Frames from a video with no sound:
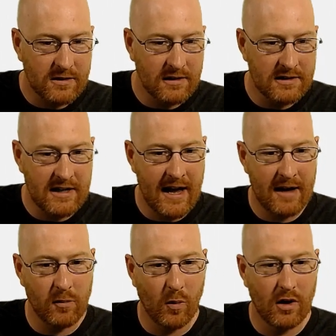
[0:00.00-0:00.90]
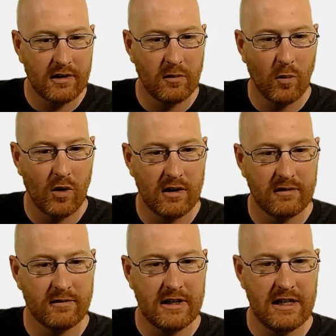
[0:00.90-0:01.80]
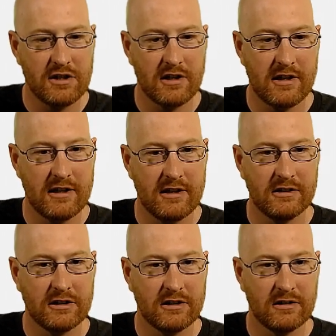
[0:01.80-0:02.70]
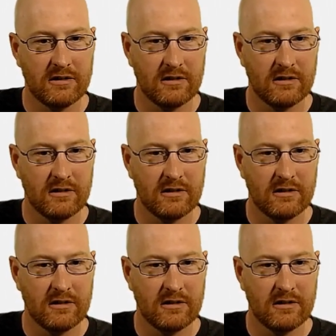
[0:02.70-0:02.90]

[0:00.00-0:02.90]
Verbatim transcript: So let's add one and one to each of these.